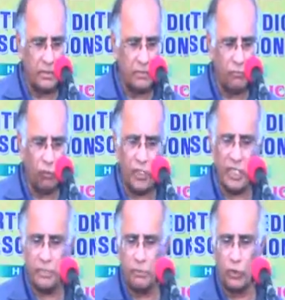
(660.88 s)
4
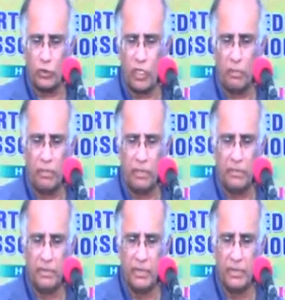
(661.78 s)
years post-op.
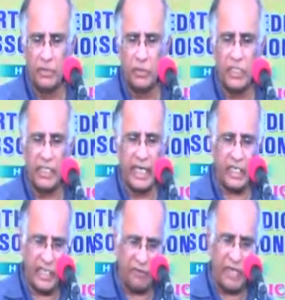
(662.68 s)
You see the neck
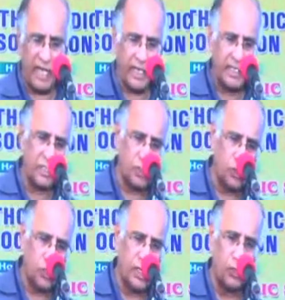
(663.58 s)
shaft angle is
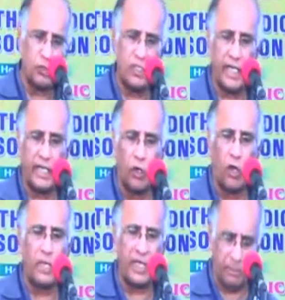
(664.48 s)
restored. It looks like a
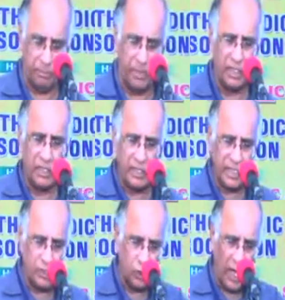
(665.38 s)
normal hip. There is
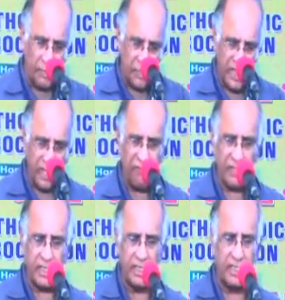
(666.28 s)
no armchair effect
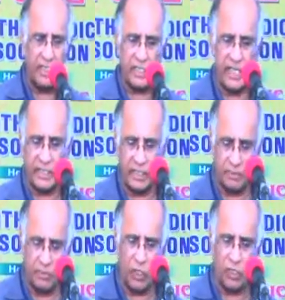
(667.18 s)
in these cases
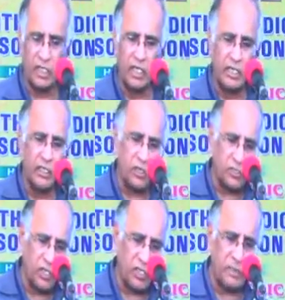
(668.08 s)
because the
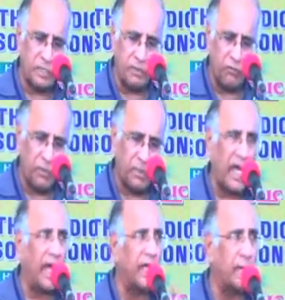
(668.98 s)
osteotomy is performed
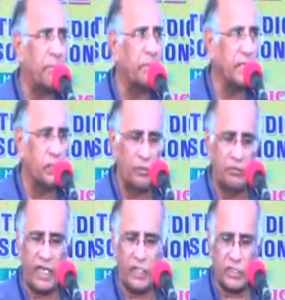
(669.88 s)
high up into the
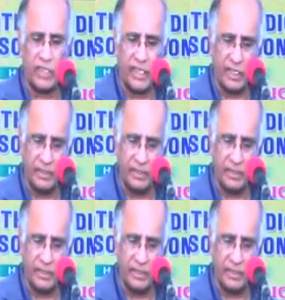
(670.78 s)
fracture site.